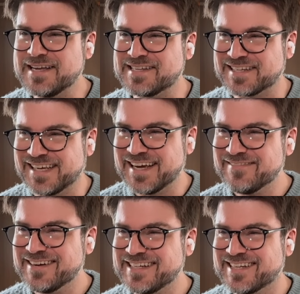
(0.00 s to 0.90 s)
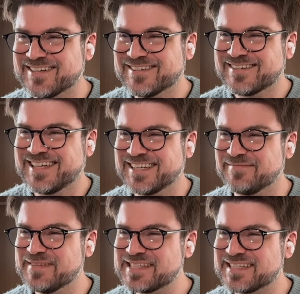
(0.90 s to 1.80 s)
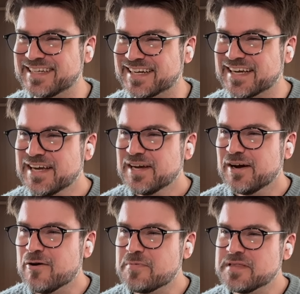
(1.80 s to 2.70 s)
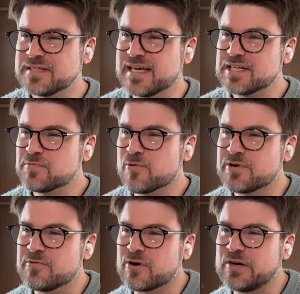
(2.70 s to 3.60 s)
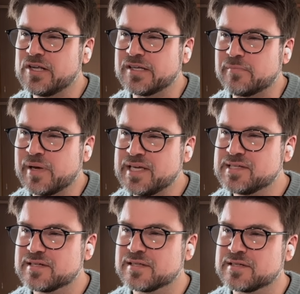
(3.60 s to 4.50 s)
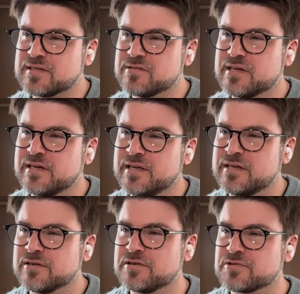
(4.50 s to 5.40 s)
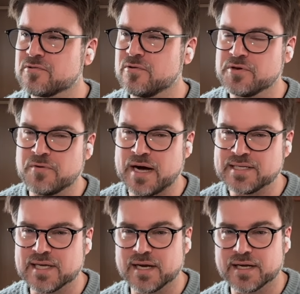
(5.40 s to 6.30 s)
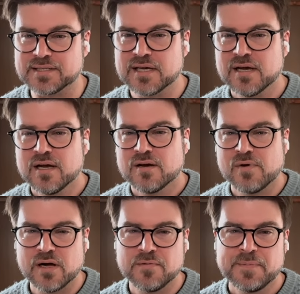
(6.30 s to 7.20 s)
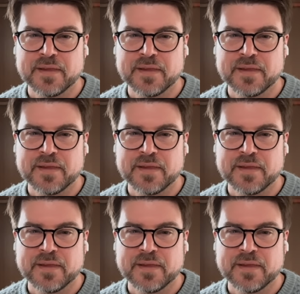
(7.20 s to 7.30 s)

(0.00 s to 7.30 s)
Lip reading: gateway token missing. Open the dashboard URL and paste the token in control UI settings. Well,